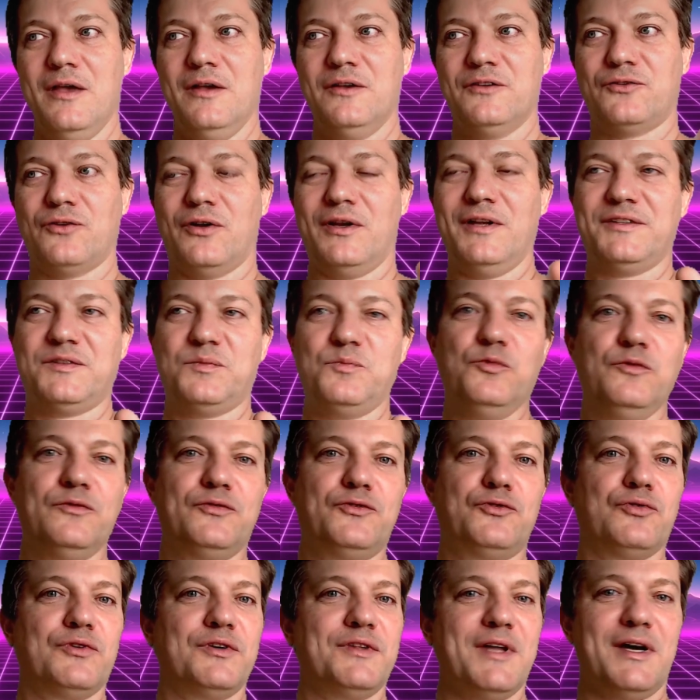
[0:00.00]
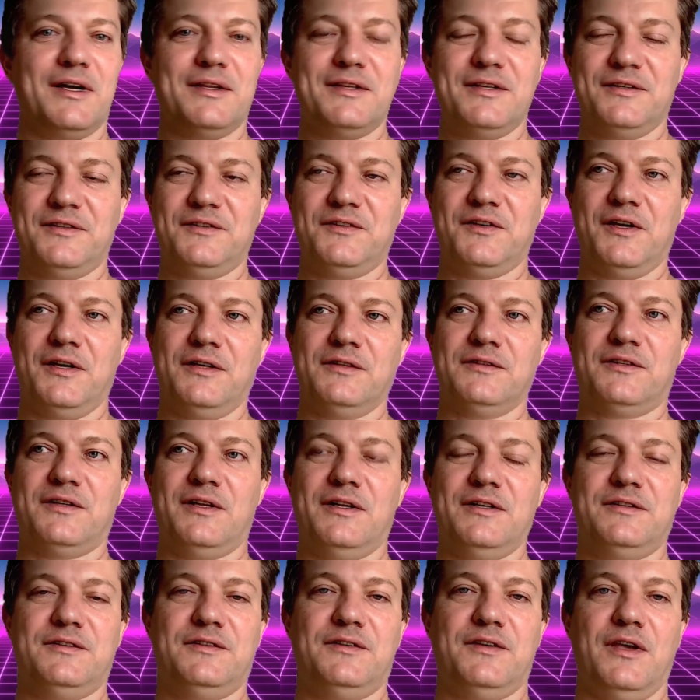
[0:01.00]
So let's move to another sense,
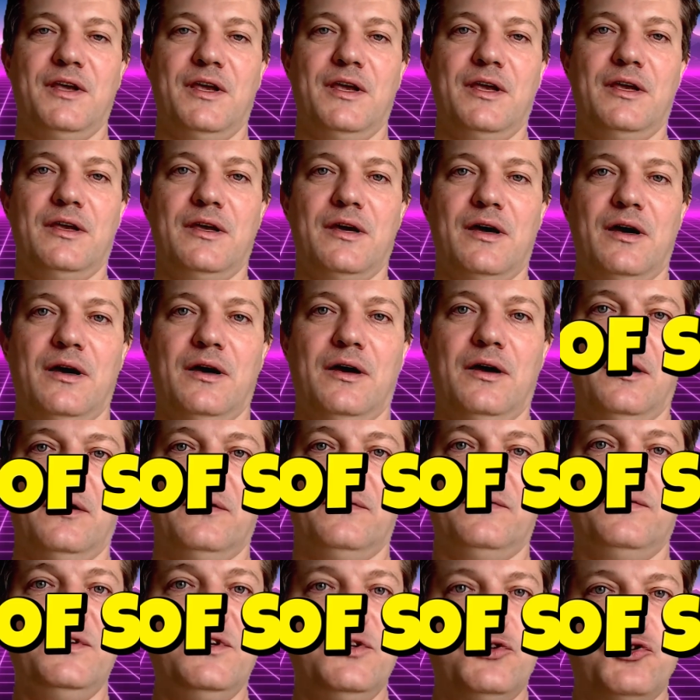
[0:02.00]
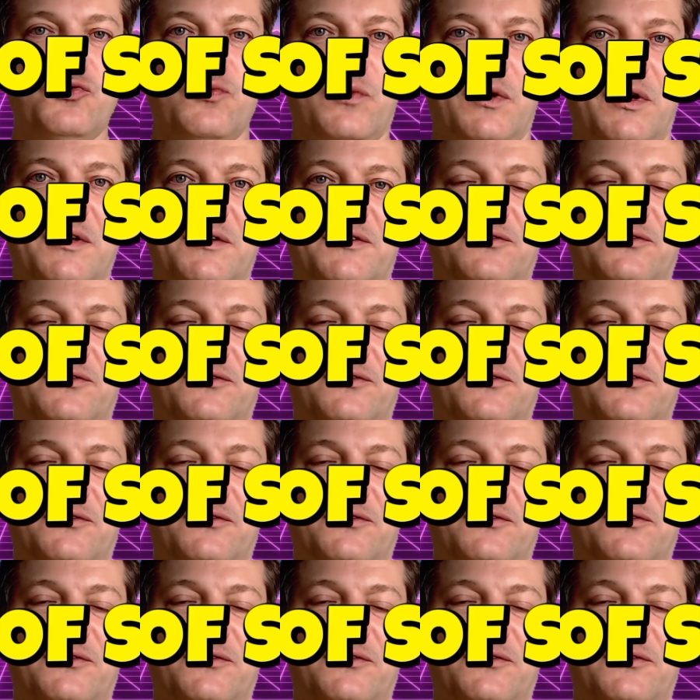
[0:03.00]
let's say visually.